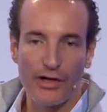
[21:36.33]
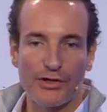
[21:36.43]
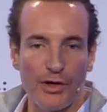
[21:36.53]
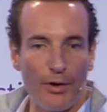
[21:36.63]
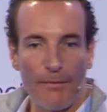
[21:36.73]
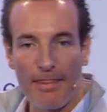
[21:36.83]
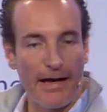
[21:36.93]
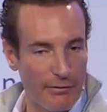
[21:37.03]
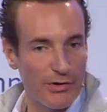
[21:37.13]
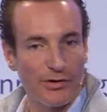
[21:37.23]
So
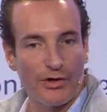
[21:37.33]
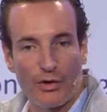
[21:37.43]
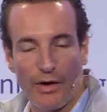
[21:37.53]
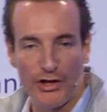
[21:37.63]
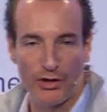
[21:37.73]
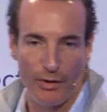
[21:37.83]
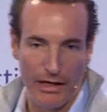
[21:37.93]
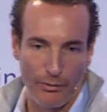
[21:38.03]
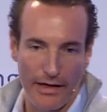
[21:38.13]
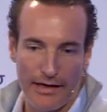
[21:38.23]
it was also the question
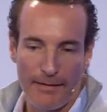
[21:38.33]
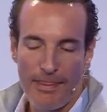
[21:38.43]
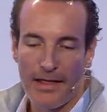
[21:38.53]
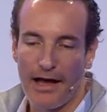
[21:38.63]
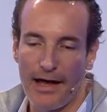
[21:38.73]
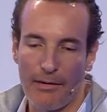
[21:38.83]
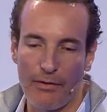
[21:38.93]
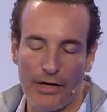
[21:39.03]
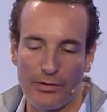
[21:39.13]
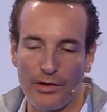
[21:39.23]
whether we uh,
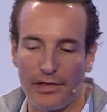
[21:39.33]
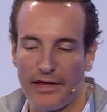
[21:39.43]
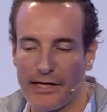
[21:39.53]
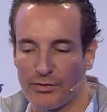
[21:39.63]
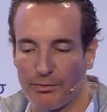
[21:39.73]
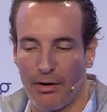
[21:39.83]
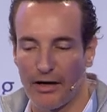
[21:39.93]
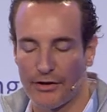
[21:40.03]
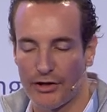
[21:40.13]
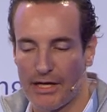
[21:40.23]
we're doing things through
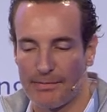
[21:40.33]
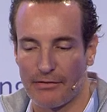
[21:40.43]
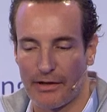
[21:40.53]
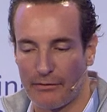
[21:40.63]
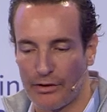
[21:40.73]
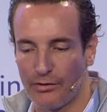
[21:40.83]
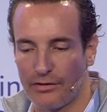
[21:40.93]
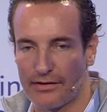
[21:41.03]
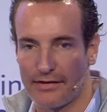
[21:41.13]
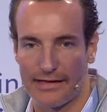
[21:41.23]
partnerships or whether we're
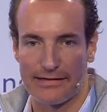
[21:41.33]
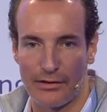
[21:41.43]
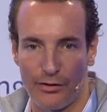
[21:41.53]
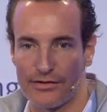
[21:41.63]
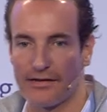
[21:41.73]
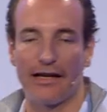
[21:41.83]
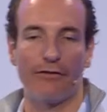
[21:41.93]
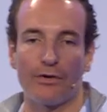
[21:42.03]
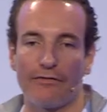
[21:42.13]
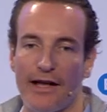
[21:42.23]
doing things alone. Like if
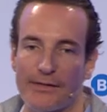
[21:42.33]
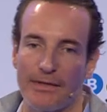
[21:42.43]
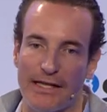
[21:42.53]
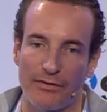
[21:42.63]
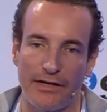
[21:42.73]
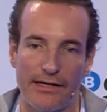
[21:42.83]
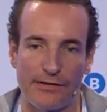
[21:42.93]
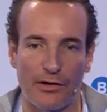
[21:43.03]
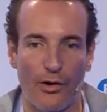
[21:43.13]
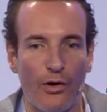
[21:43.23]
you would have asked me like three years
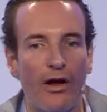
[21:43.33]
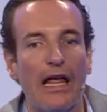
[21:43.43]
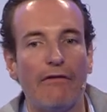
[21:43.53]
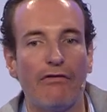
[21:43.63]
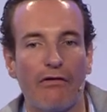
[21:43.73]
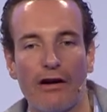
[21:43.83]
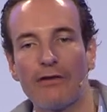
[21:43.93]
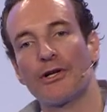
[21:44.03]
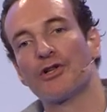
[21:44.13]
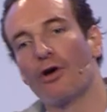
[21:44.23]
ago, we were very
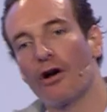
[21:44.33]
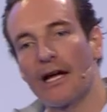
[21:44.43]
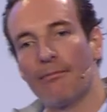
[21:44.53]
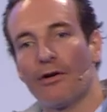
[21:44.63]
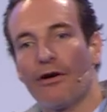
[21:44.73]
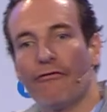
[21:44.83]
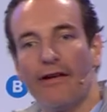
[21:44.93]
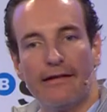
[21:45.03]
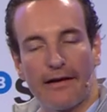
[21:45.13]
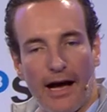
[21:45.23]
much talking about our
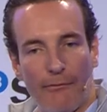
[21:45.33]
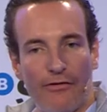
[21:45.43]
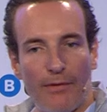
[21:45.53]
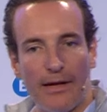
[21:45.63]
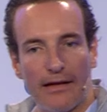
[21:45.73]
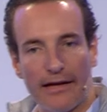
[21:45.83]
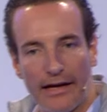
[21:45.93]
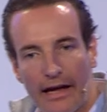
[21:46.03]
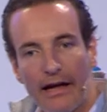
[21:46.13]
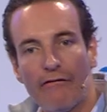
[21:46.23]
fintech hub we are
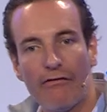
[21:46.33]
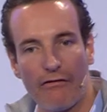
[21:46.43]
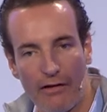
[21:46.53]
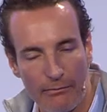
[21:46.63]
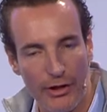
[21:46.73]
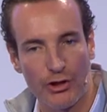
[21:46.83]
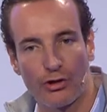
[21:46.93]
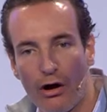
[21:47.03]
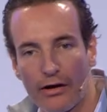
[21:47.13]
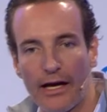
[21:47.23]
building. We were very much
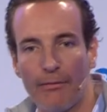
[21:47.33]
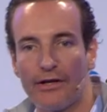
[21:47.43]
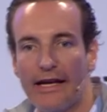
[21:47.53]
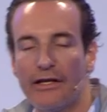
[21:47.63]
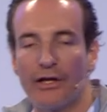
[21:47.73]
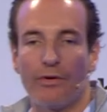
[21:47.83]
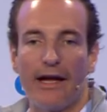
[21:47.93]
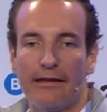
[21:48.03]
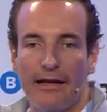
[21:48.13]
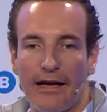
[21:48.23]
talking about
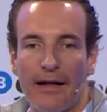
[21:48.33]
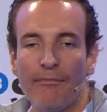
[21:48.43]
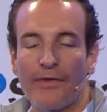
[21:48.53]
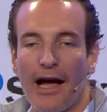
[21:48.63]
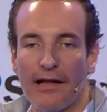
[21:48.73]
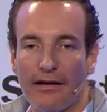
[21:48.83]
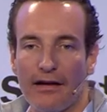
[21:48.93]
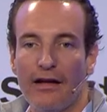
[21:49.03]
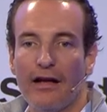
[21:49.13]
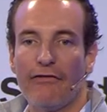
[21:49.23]
integrating other
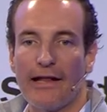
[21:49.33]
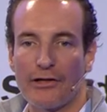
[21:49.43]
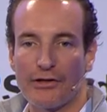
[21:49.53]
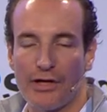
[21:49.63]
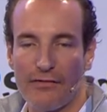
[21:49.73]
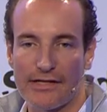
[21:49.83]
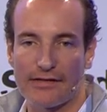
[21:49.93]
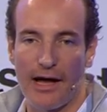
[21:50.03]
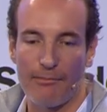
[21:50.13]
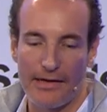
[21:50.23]
financial services
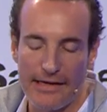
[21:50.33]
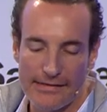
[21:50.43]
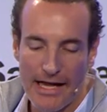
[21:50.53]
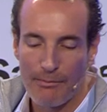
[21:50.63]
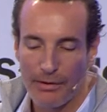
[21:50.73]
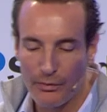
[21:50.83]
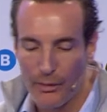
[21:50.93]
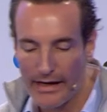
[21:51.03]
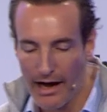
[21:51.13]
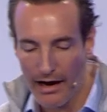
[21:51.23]
companies. But
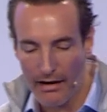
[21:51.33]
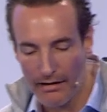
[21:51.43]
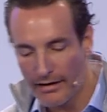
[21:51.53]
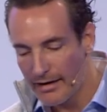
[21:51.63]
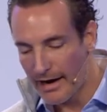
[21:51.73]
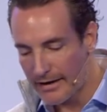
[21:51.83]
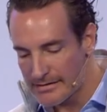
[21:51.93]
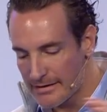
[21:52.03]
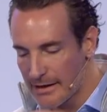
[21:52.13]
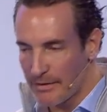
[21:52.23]
we are, and it's
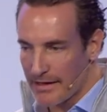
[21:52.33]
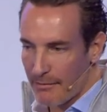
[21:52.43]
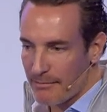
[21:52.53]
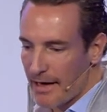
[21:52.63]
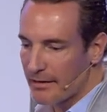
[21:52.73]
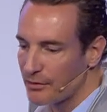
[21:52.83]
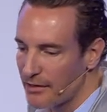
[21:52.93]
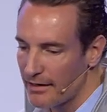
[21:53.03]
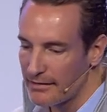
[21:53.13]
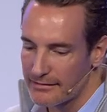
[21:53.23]
a little bit coming back to
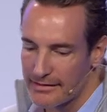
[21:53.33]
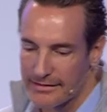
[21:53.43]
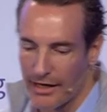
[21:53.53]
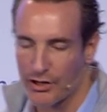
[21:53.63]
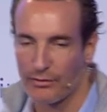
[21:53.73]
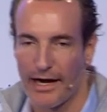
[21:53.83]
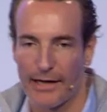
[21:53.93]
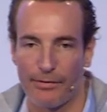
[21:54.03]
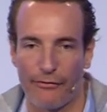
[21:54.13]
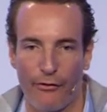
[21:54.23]
the discussion we
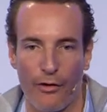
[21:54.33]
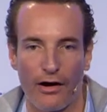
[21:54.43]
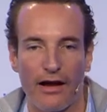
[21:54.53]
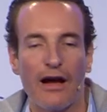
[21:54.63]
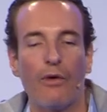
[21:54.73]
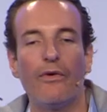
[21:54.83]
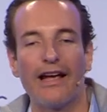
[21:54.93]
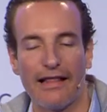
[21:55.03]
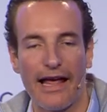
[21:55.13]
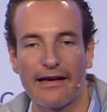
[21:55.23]
had before, we are
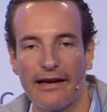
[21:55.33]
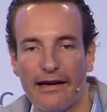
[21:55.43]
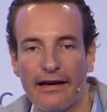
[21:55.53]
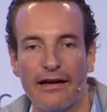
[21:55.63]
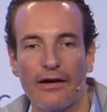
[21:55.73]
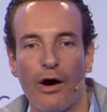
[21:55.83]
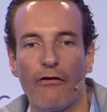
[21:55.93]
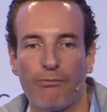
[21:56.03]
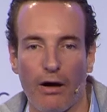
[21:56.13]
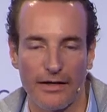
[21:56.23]
lacking
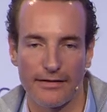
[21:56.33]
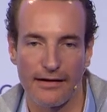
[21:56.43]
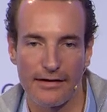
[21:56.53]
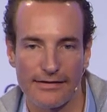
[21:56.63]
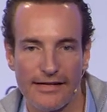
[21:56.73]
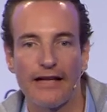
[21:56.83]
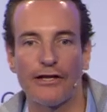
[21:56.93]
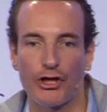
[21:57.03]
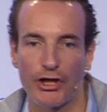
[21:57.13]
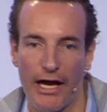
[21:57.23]
of partners
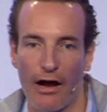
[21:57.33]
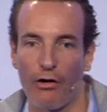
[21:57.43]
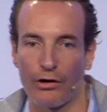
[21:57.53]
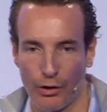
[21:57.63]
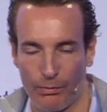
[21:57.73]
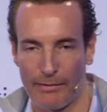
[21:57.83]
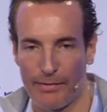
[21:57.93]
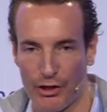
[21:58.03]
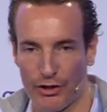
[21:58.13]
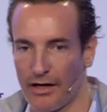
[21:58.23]
that share our global
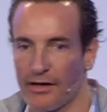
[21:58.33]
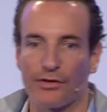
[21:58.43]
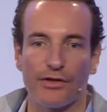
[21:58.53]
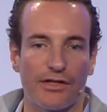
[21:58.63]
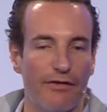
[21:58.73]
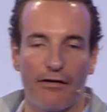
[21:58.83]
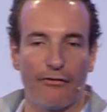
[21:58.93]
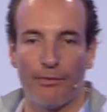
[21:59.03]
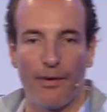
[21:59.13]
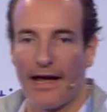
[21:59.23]
ambition. So it's very
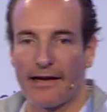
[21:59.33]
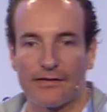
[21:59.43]
few banks.